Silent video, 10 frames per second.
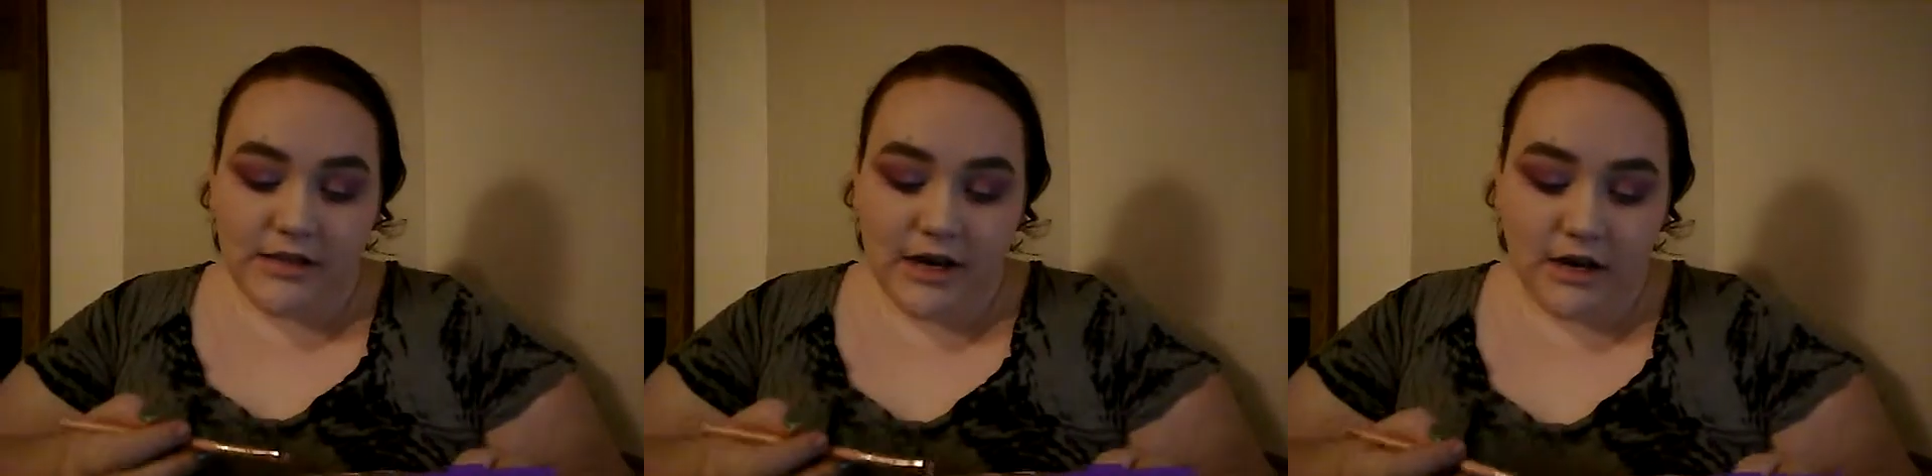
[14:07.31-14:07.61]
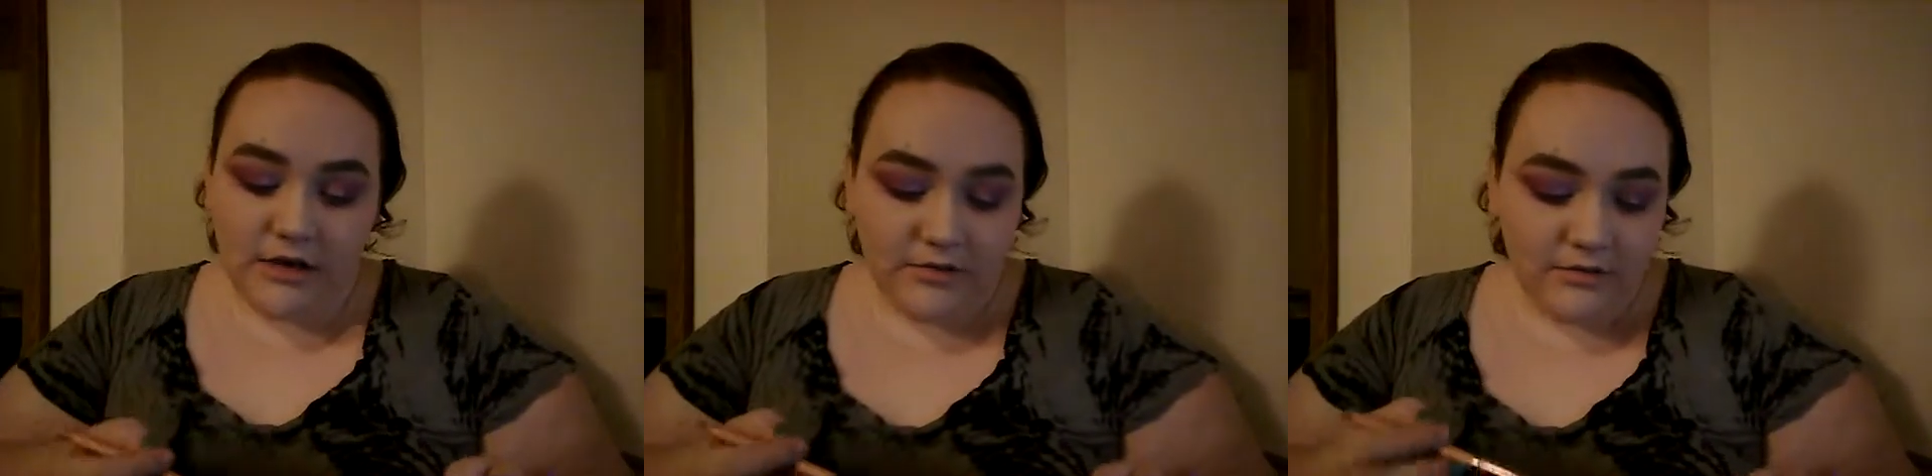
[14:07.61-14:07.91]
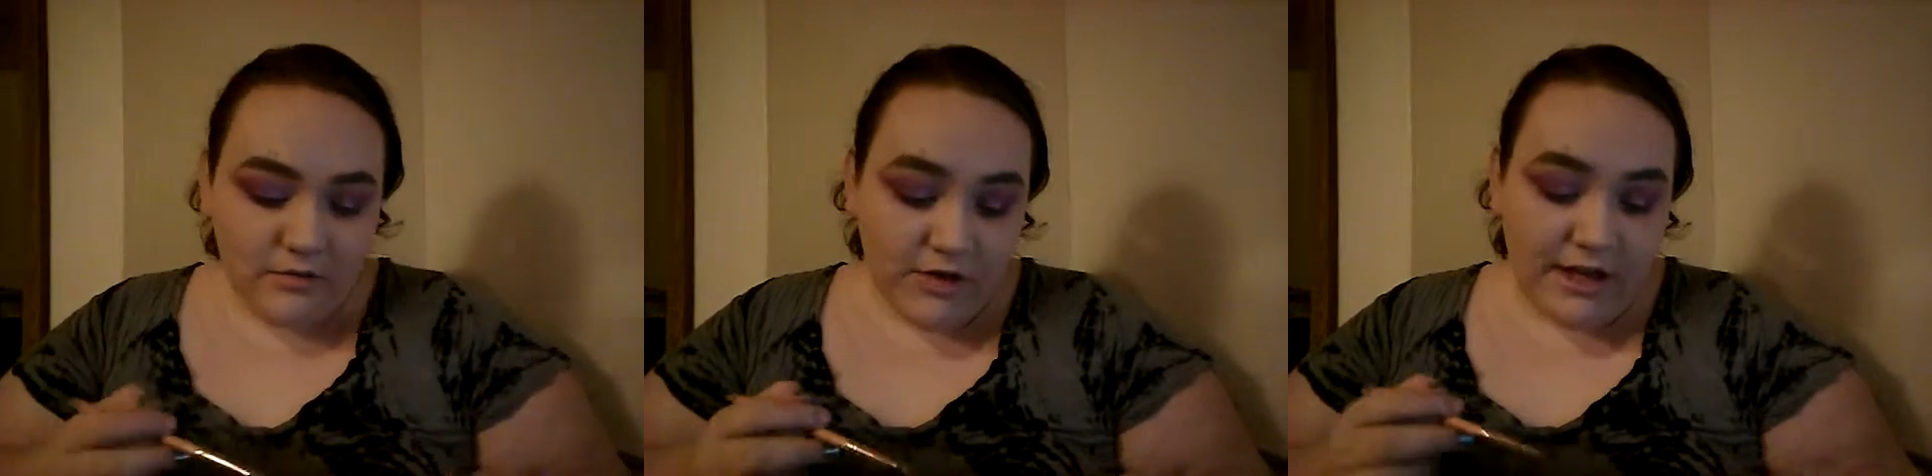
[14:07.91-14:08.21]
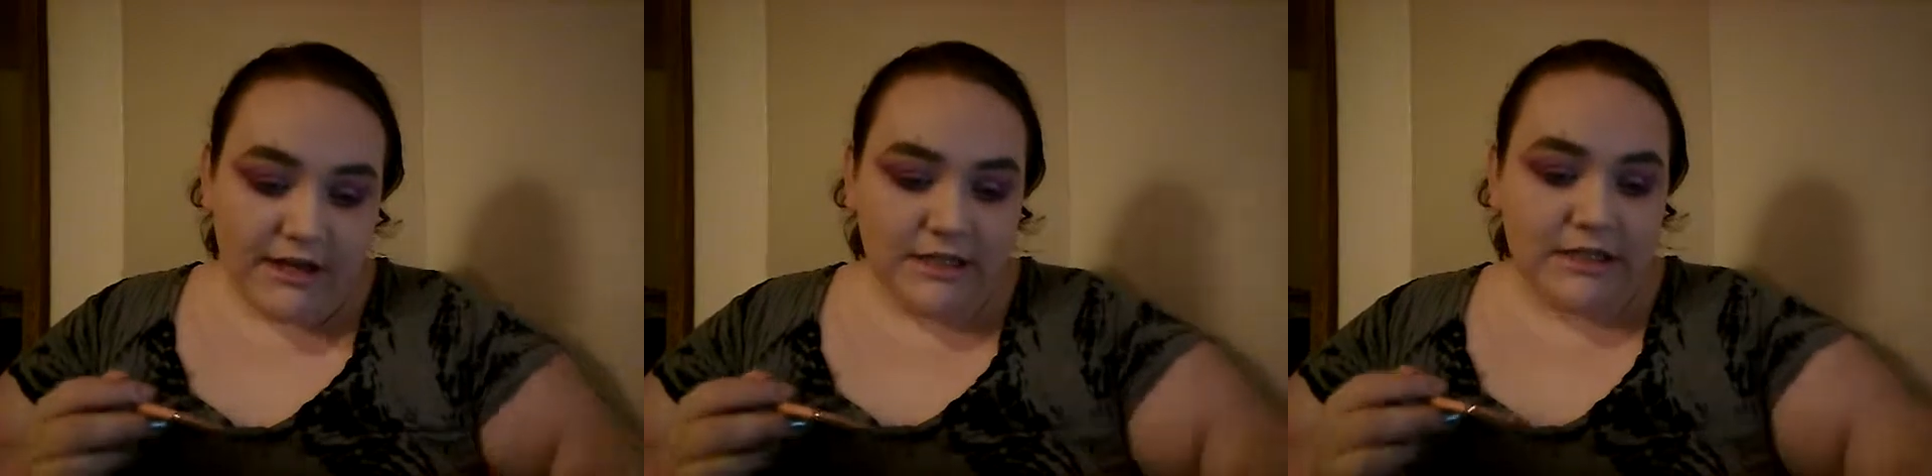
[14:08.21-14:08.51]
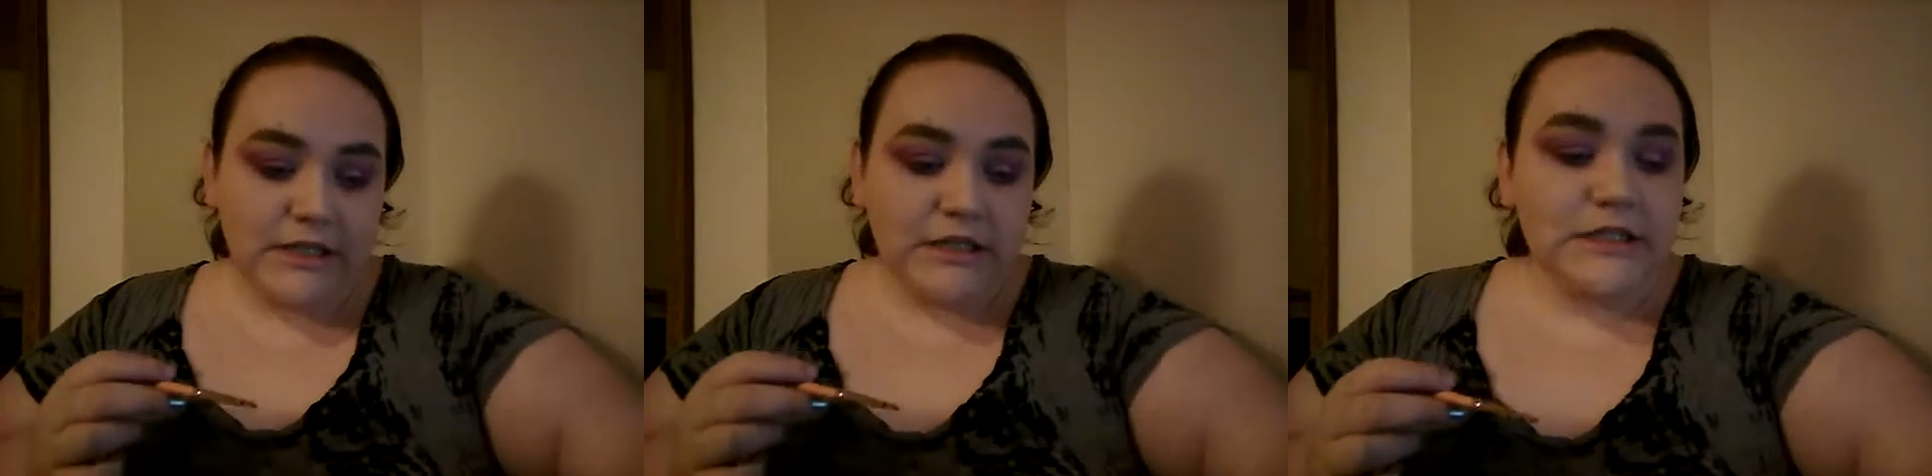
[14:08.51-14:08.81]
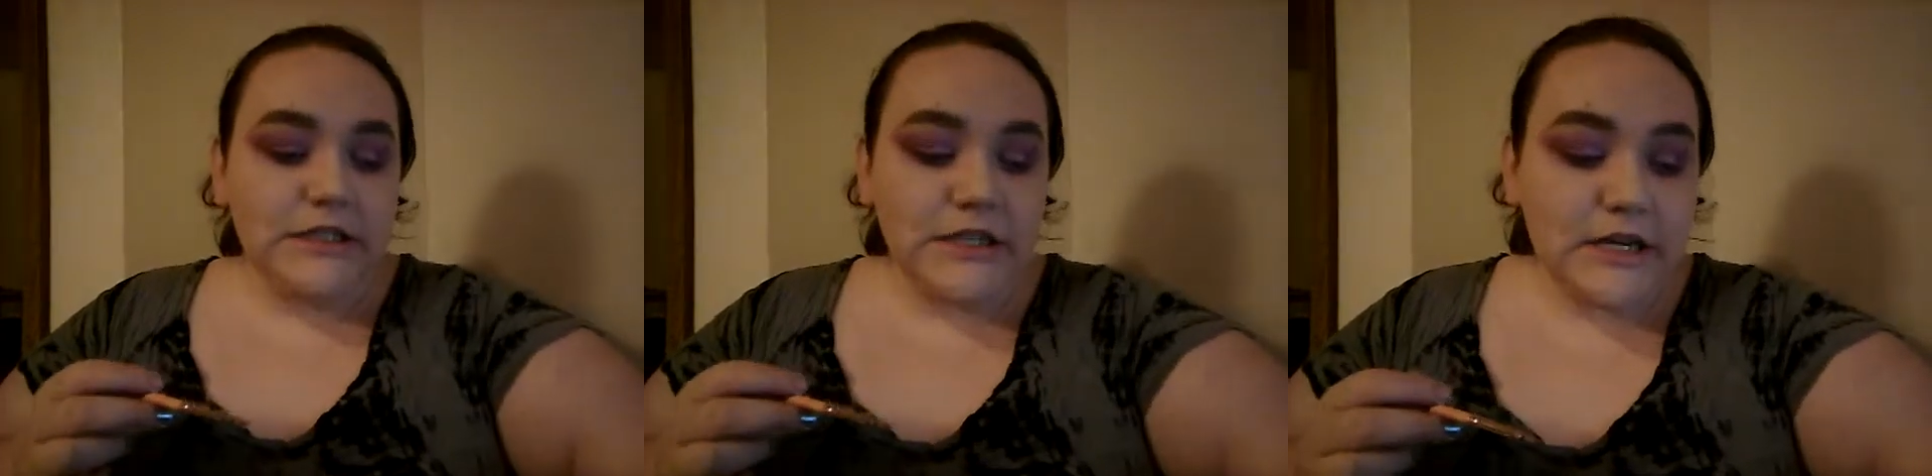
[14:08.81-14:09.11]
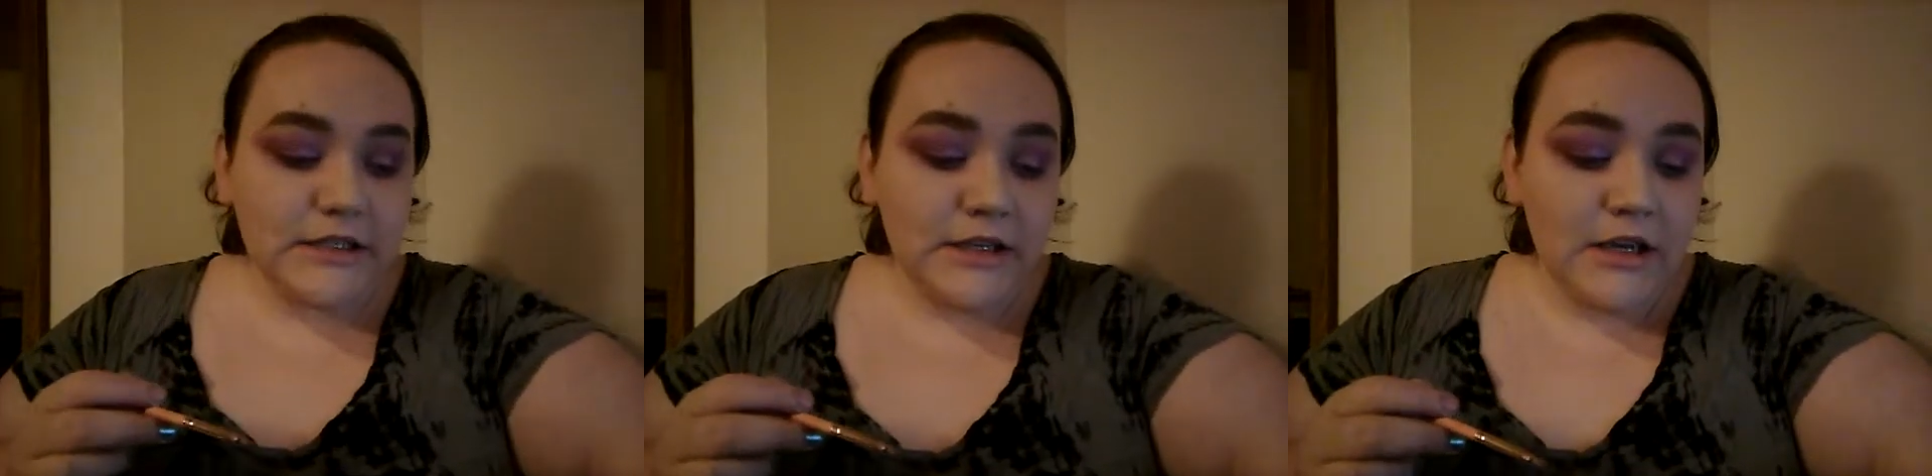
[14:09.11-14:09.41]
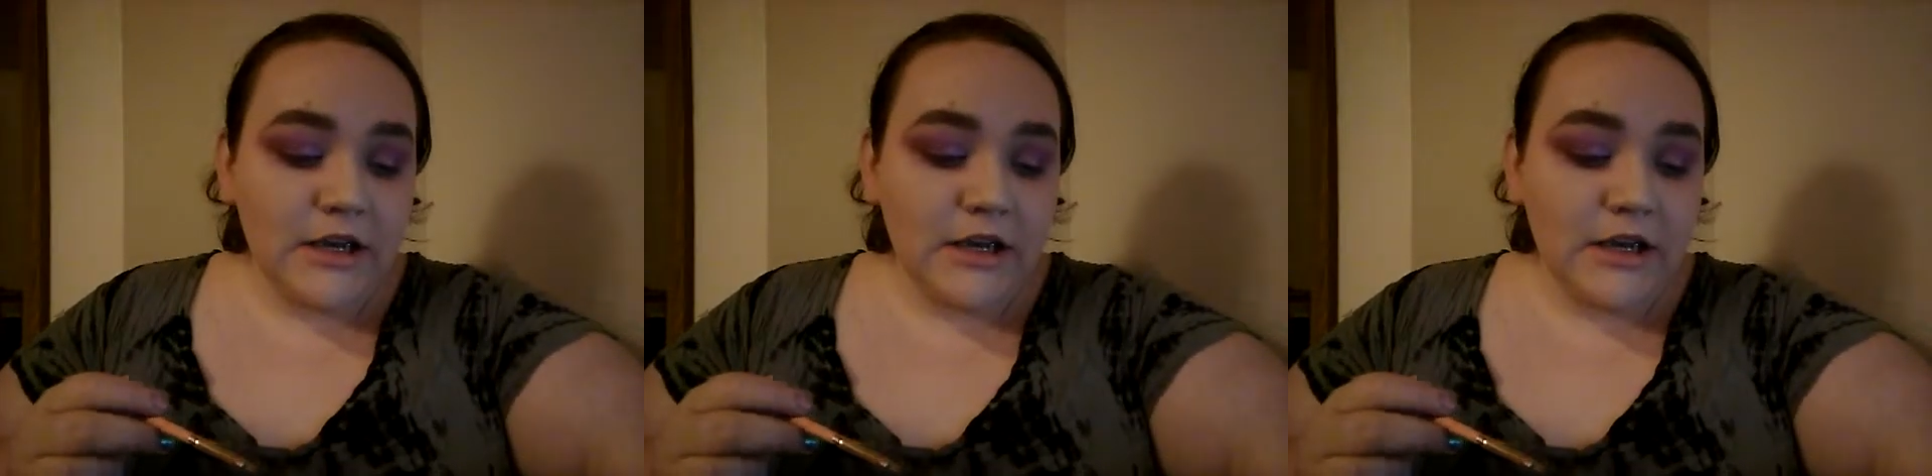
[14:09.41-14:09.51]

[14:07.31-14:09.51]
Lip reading: there when I get done.